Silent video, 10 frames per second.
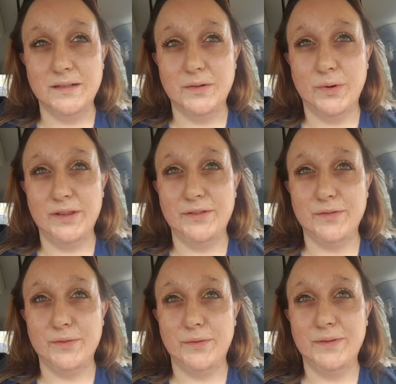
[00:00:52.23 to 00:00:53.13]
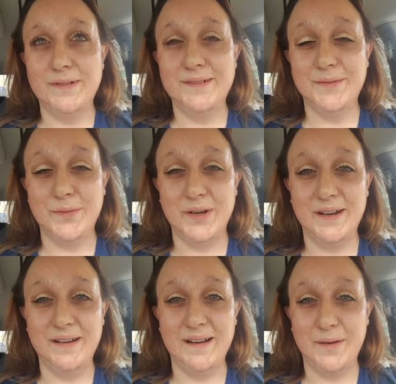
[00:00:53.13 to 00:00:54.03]
going through
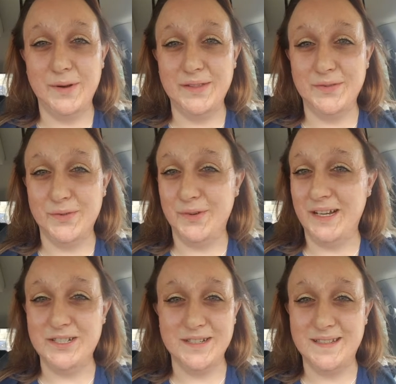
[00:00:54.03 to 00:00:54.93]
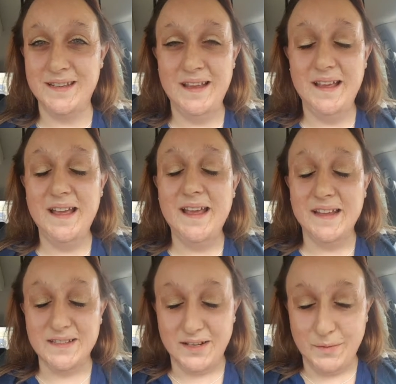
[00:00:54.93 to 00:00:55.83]
what I went through, it's
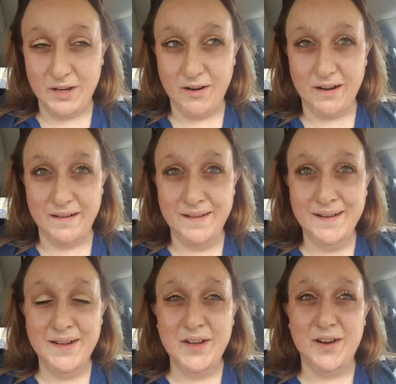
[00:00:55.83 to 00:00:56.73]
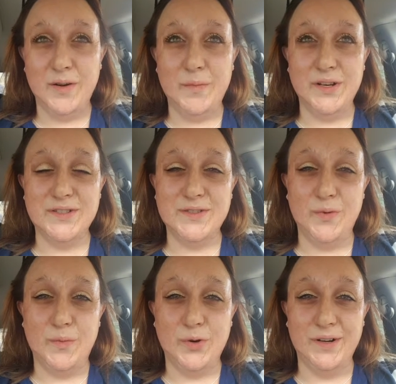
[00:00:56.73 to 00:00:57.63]
going to be hard, but it's
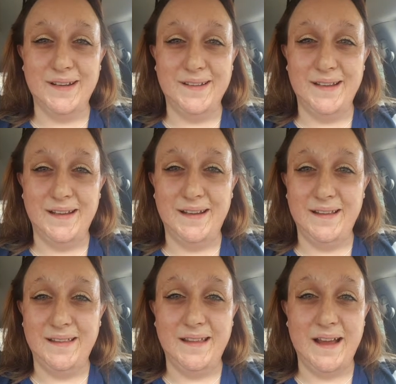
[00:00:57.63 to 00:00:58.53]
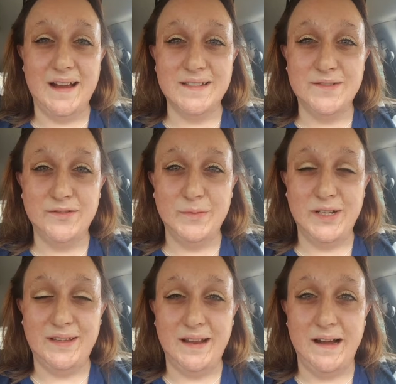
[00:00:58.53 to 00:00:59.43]
so important. And they asked for
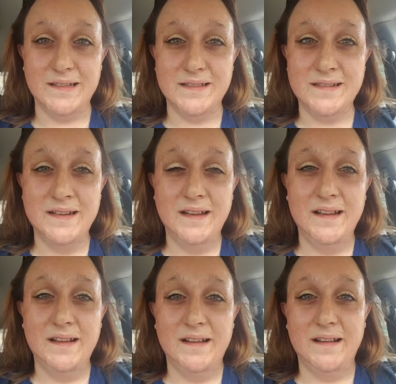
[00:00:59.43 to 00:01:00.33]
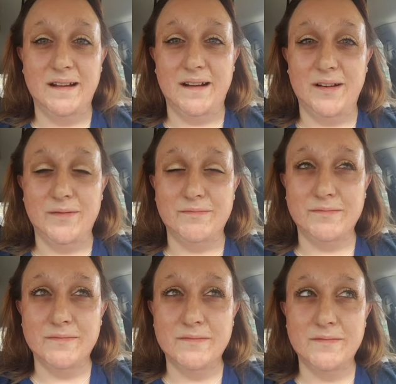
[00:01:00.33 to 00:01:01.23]
me, they asked
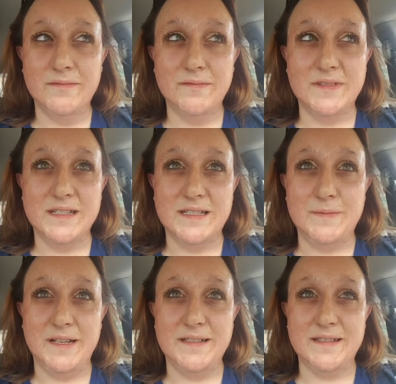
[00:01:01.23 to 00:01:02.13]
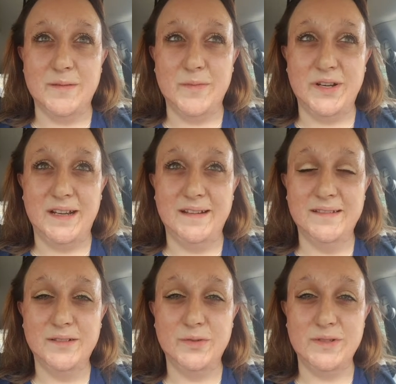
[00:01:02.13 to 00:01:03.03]
to speak to somebody
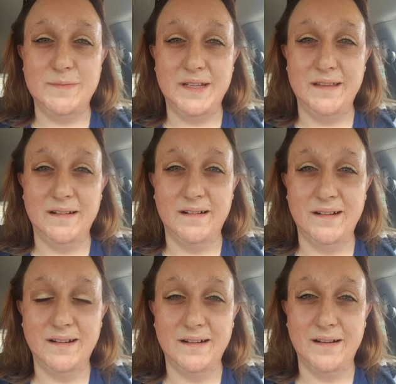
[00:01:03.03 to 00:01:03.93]
who's been there,